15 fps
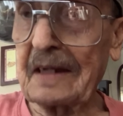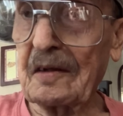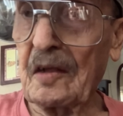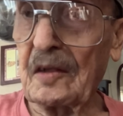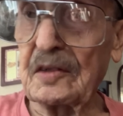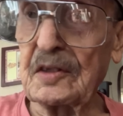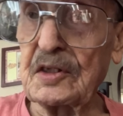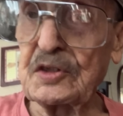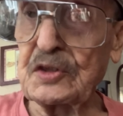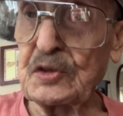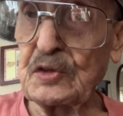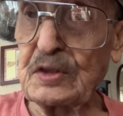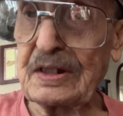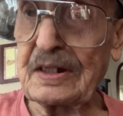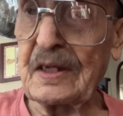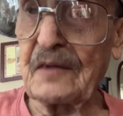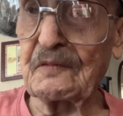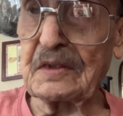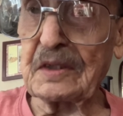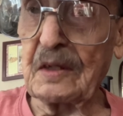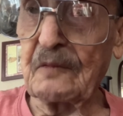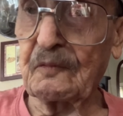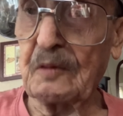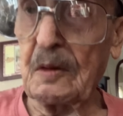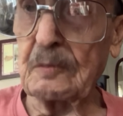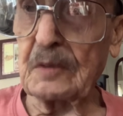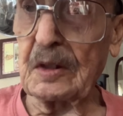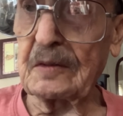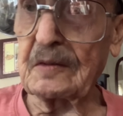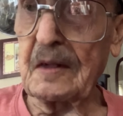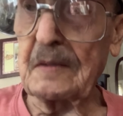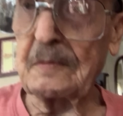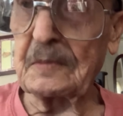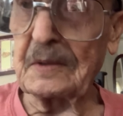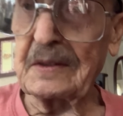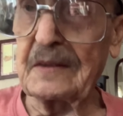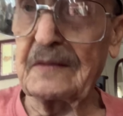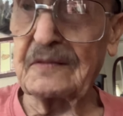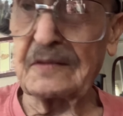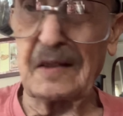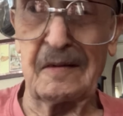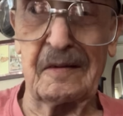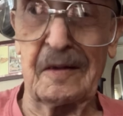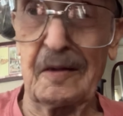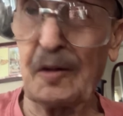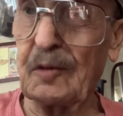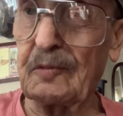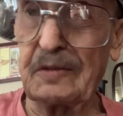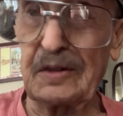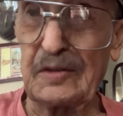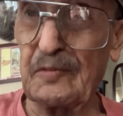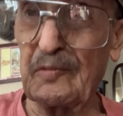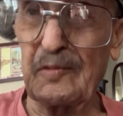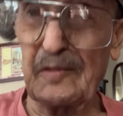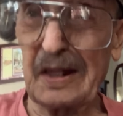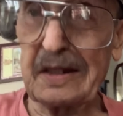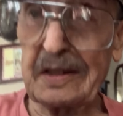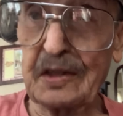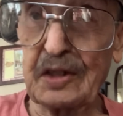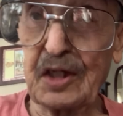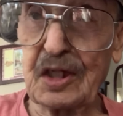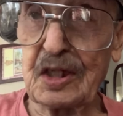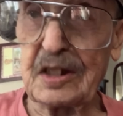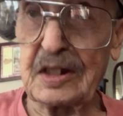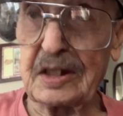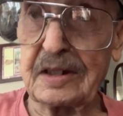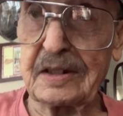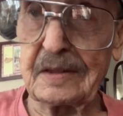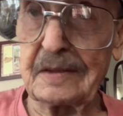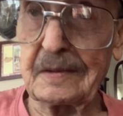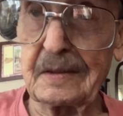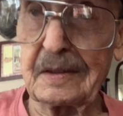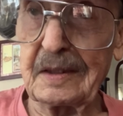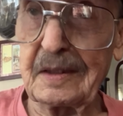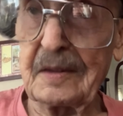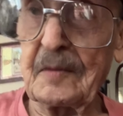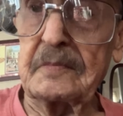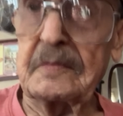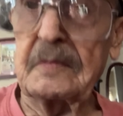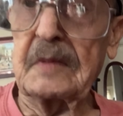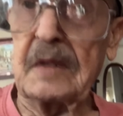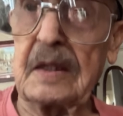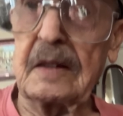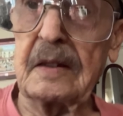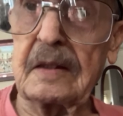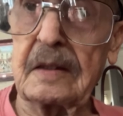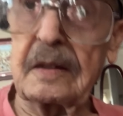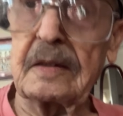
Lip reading: all the juice and everything from the grape leaves. Oh, it was really good. And,